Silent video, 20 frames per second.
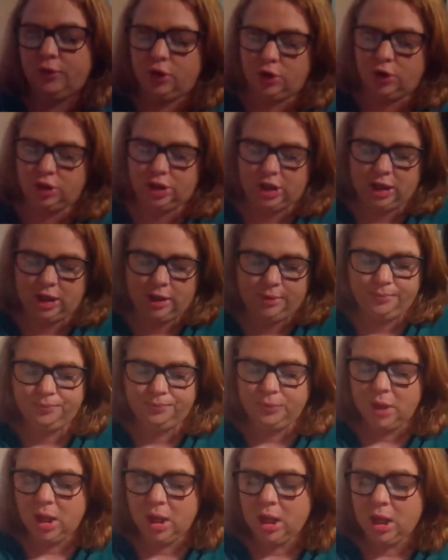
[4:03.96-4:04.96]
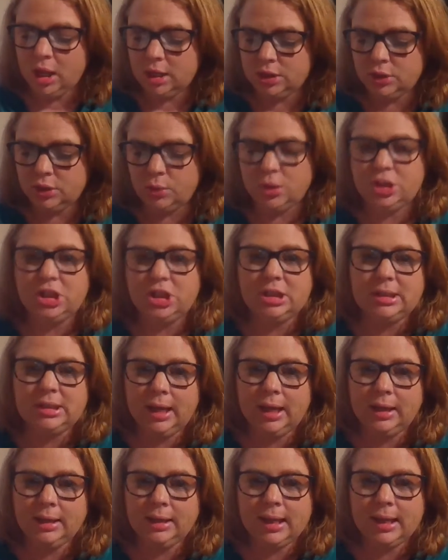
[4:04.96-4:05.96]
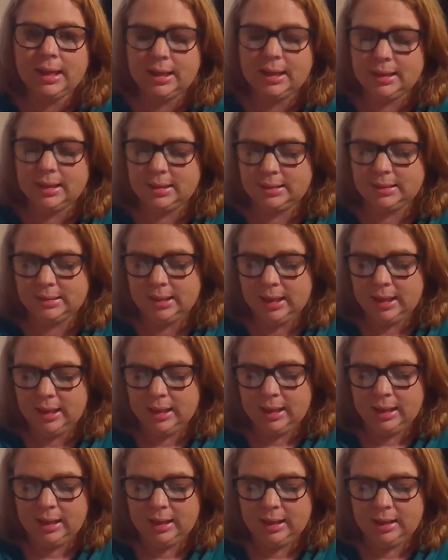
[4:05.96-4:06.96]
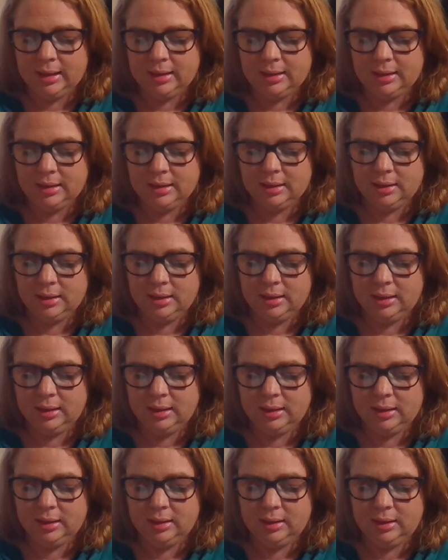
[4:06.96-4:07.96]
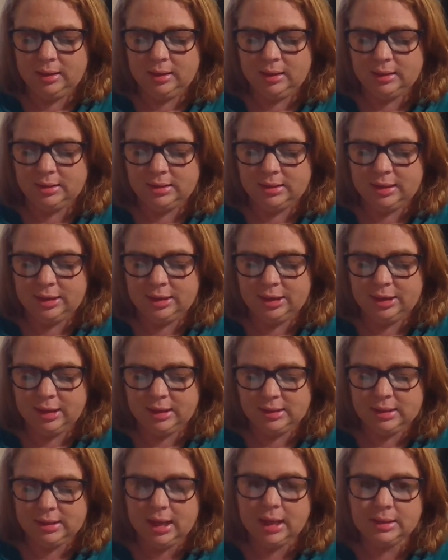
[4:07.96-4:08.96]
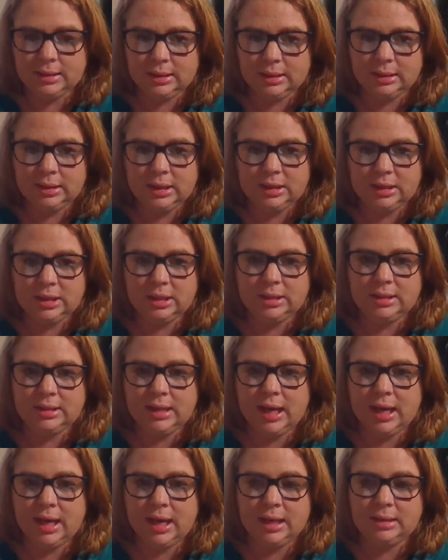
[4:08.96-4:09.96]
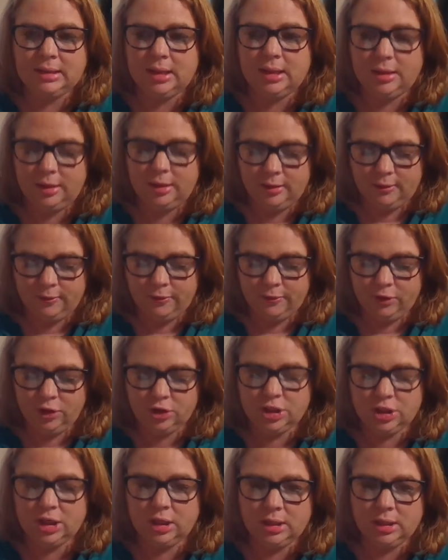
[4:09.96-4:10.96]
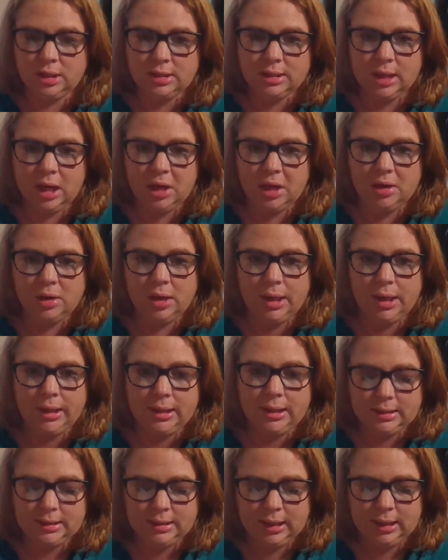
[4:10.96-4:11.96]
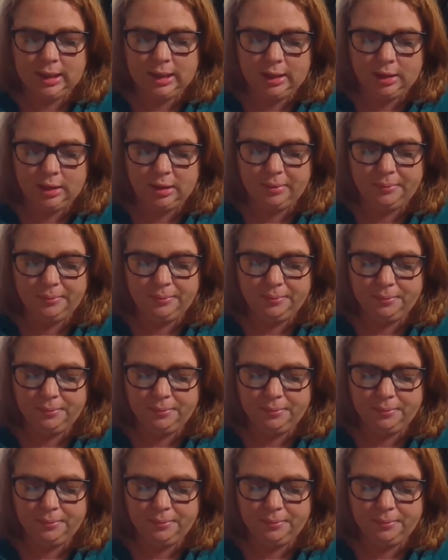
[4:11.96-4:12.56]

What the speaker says: virgin. And so what she's saying is, this constellation says the virgin is carrying the seed.